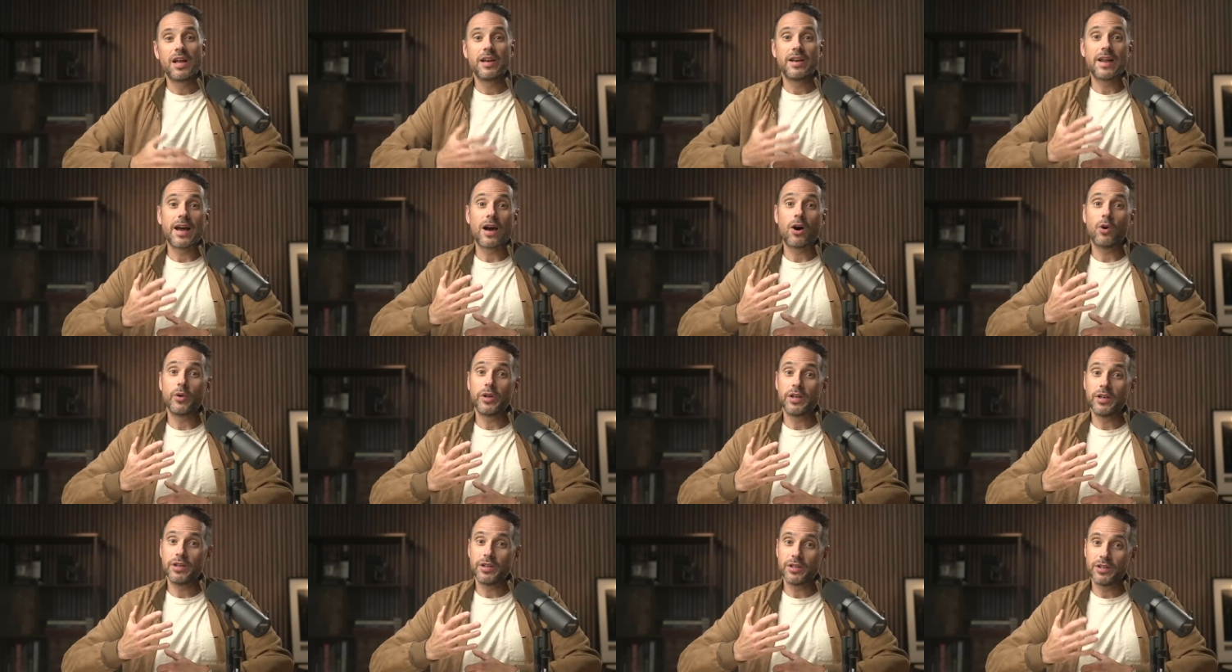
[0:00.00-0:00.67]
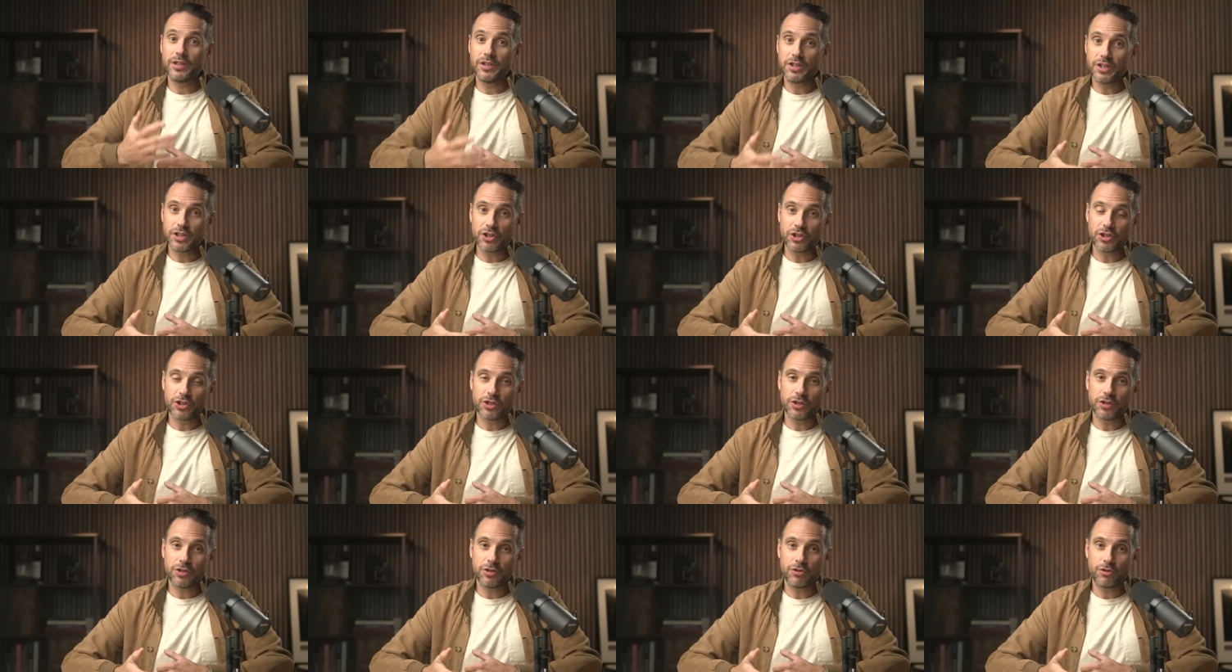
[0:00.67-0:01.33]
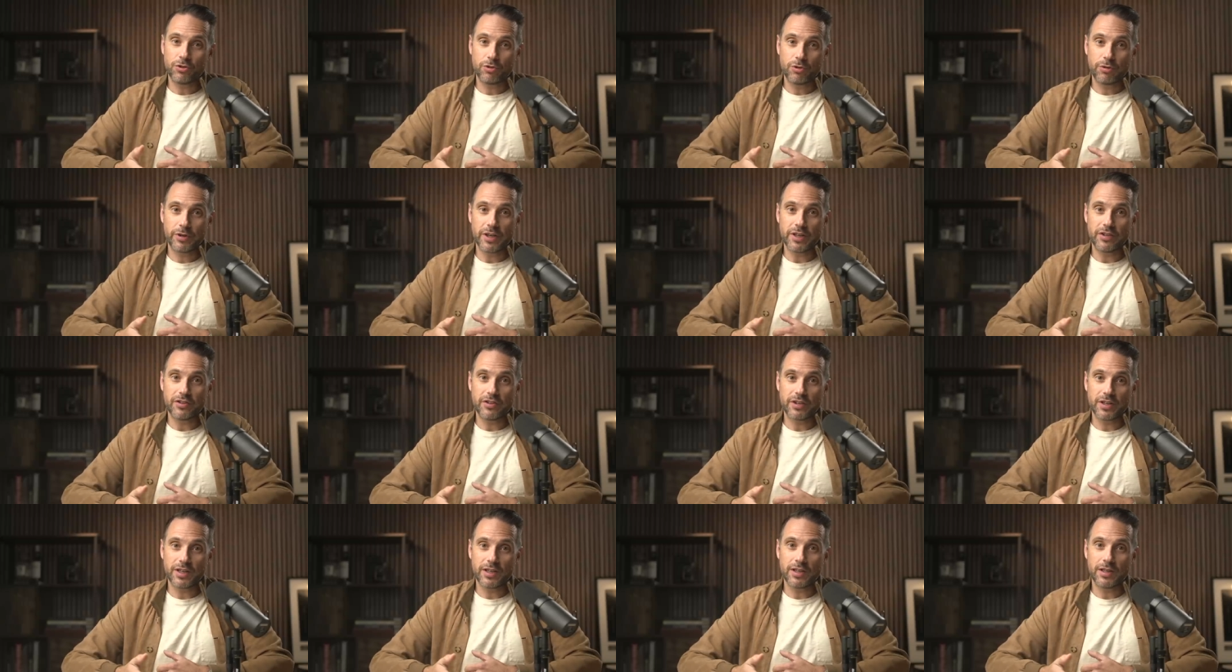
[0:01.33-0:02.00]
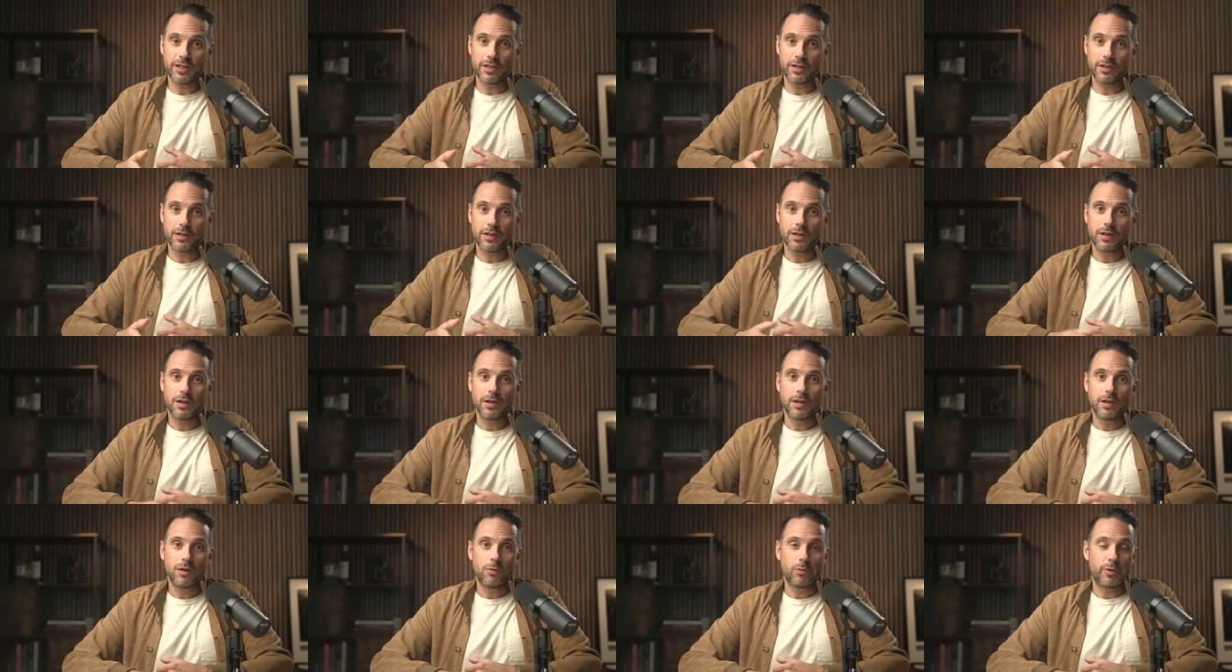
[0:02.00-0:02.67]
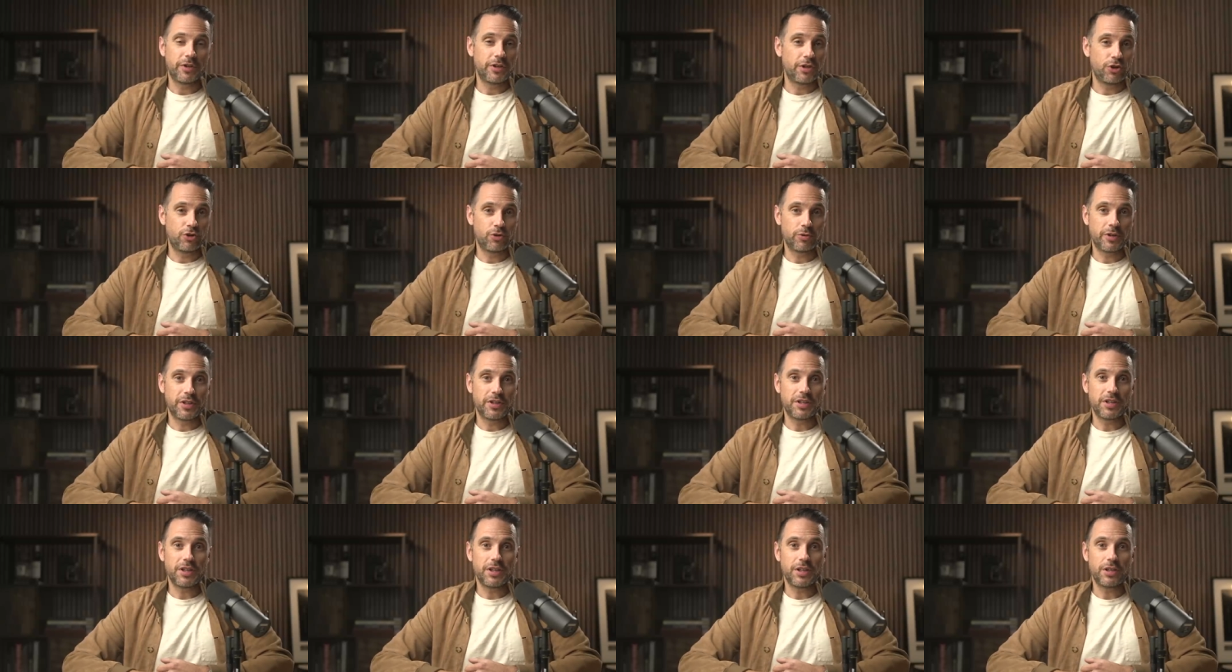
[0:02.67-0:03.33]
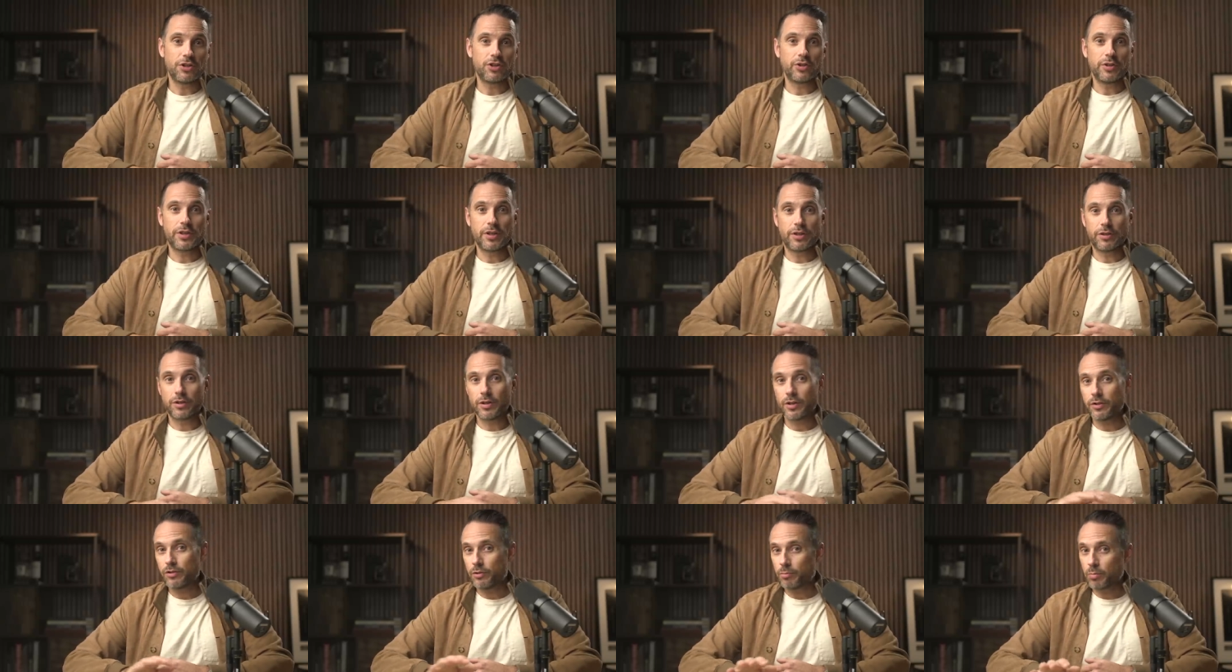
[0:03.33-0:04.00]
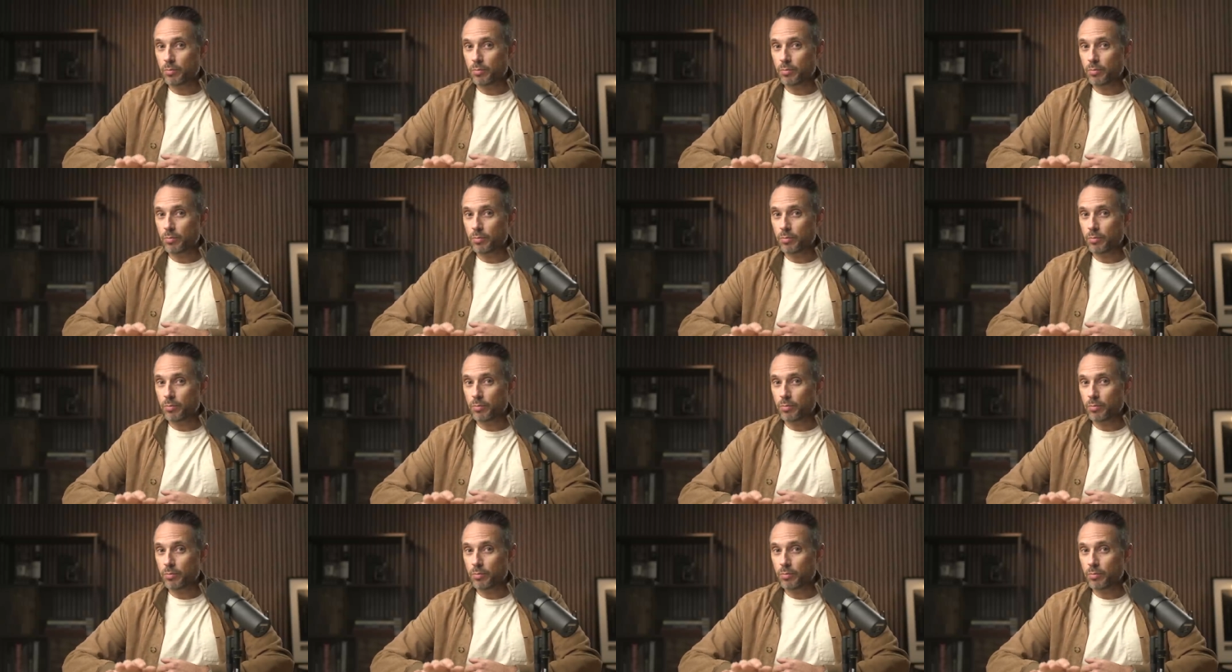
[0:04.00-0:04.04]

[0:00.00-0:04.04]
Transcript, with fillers: Now, in addition to great skin, when you join Tiege, you get tons